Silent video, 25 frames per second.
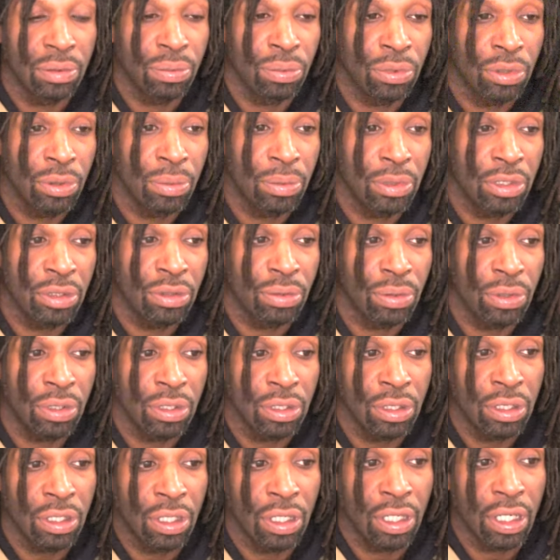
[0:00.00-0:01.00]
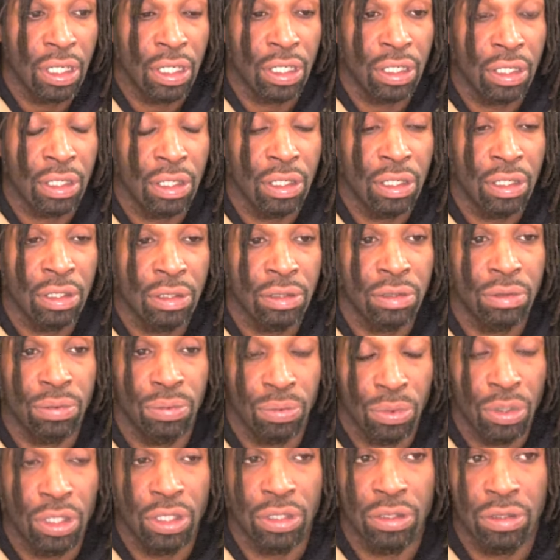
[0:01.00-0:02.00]
Would it be twenty? Yeah, A
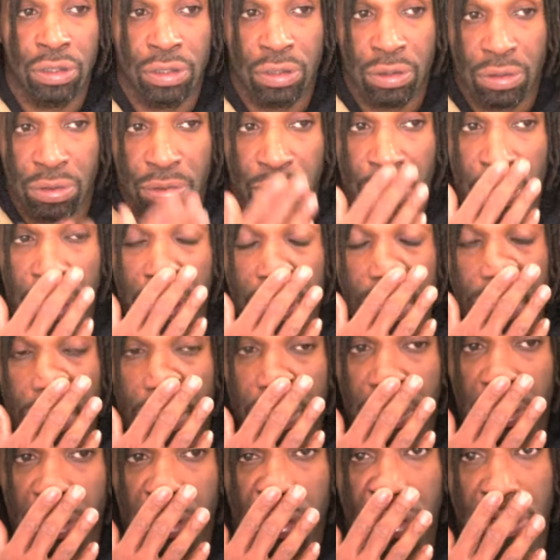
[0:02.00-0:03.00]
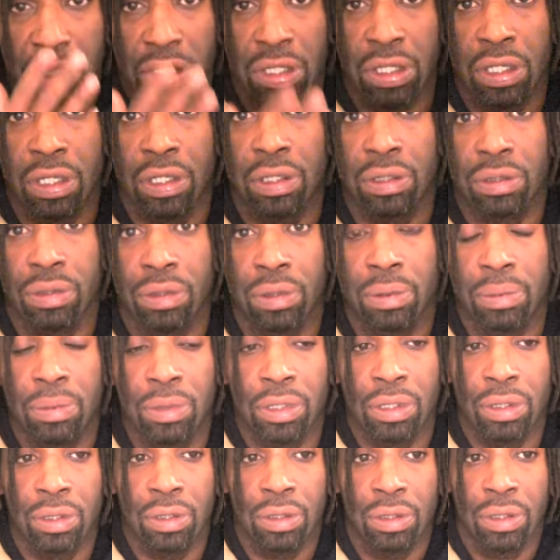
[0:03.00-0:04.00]
class was twenty, I should say, yeah, you know
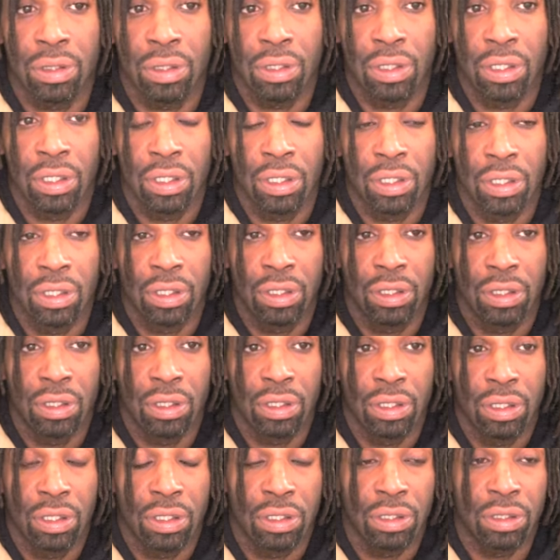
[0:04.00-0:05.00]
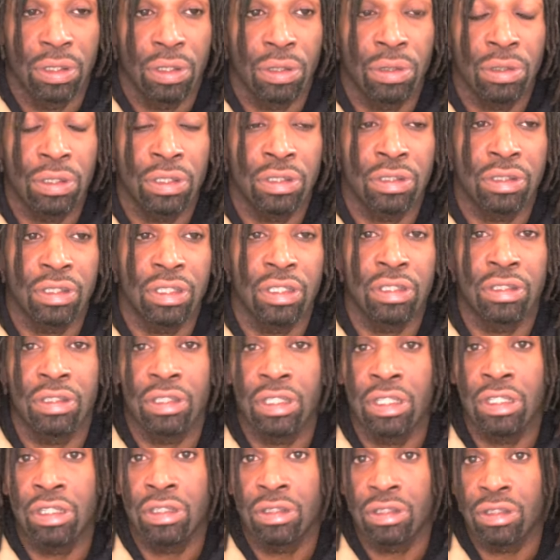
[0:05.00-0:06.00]
what I mean? You know, it's,
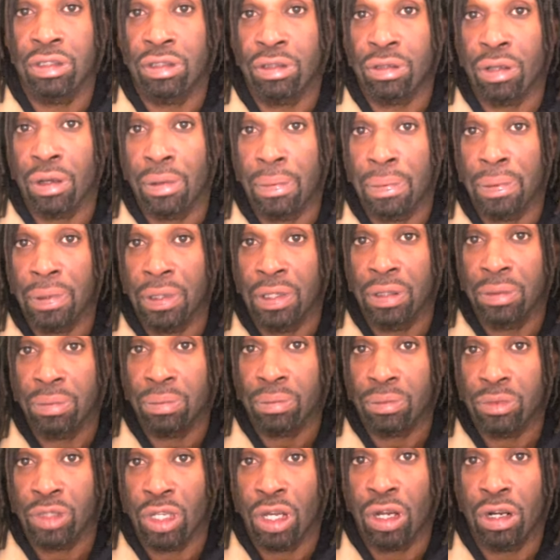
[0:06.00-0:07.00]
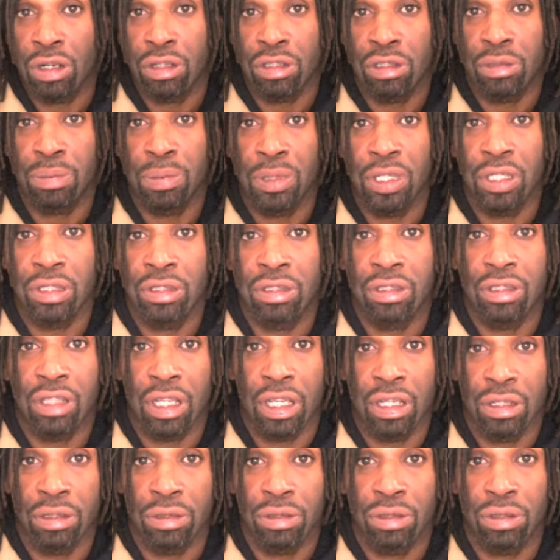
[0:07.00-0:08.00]
it's easy stopping, the hardest bit is
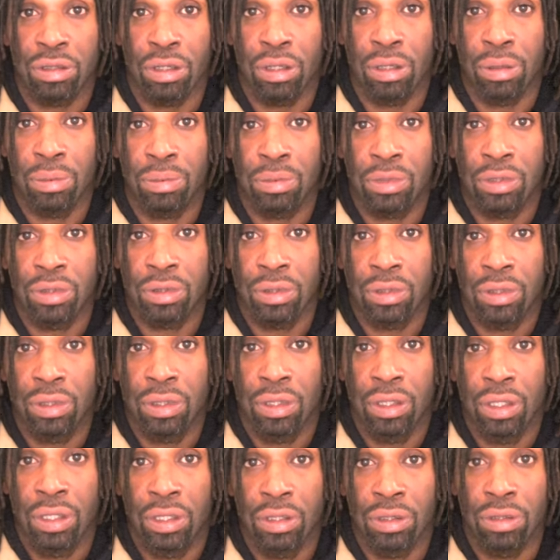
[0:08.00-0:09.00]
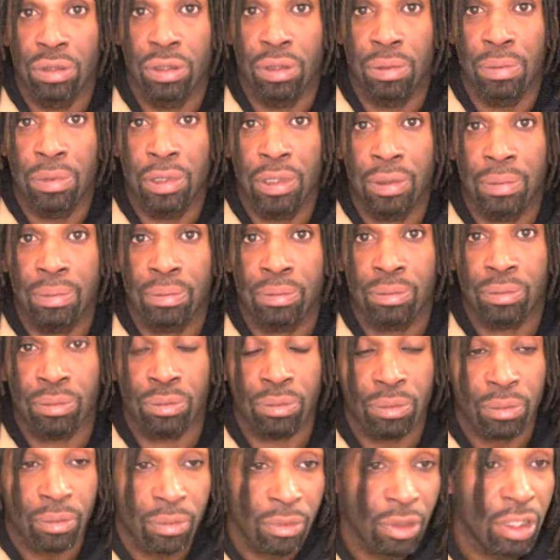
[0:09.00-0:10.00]
staying stopped. Do you know what
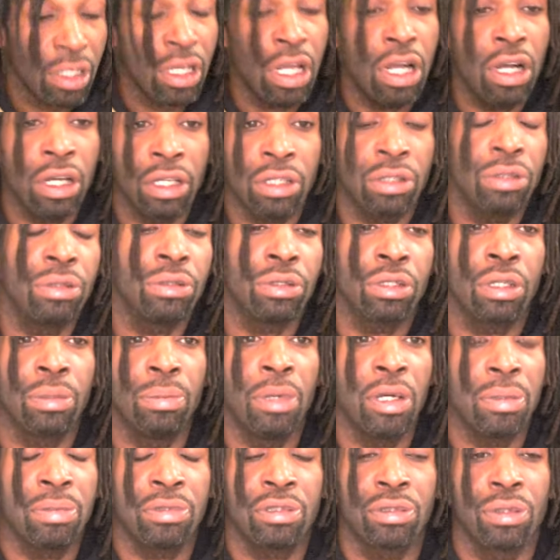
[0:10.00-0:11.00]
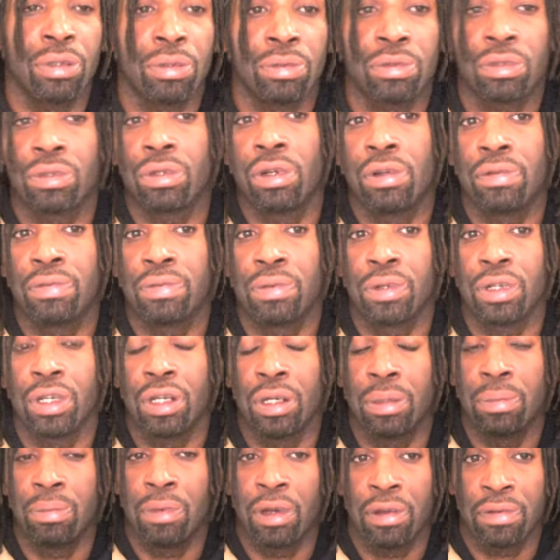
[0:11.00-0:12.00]
I mean? I couldn't come up Sturt's Croft when
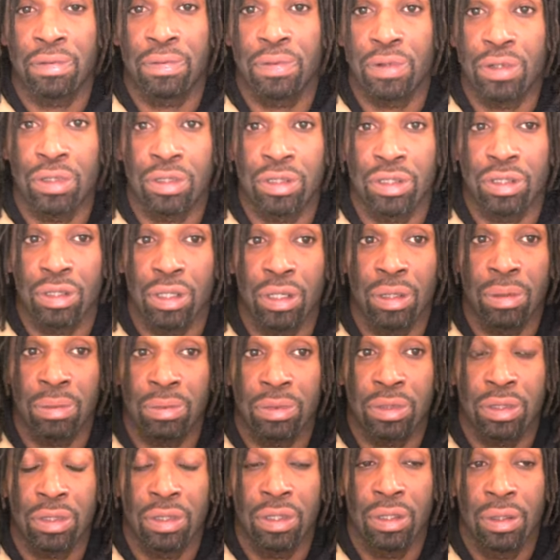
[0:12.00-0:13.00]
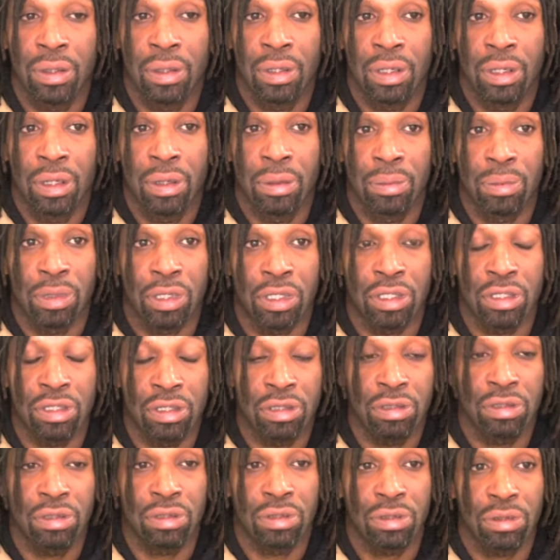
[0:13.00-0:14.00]
um, I first stopped,
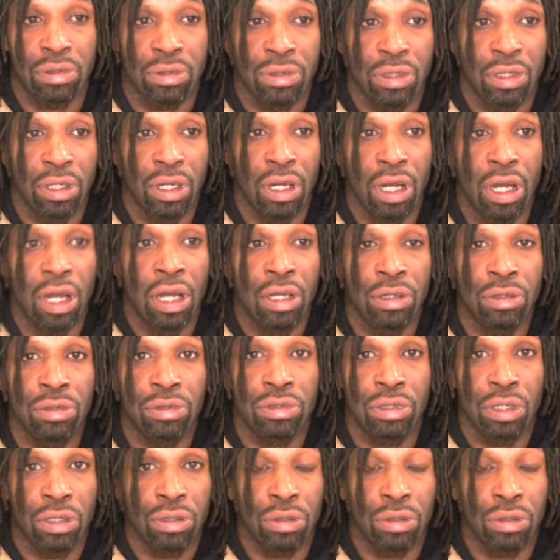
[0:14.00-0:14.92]
because I knew I